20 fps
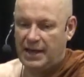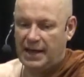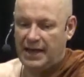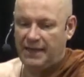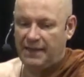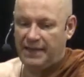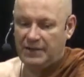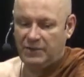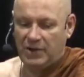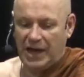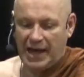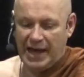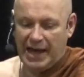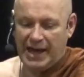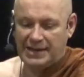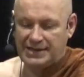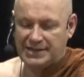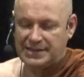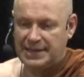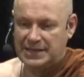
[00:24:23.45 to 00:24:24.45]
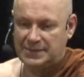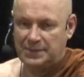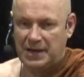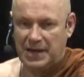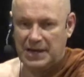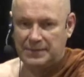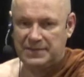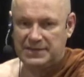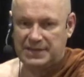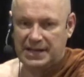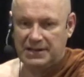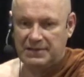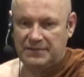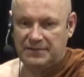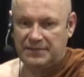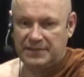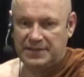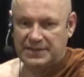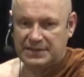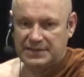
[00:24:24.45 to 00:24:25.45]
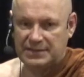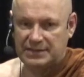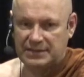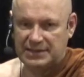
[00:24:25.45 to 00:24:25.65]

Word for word: And then, as he's by himself, this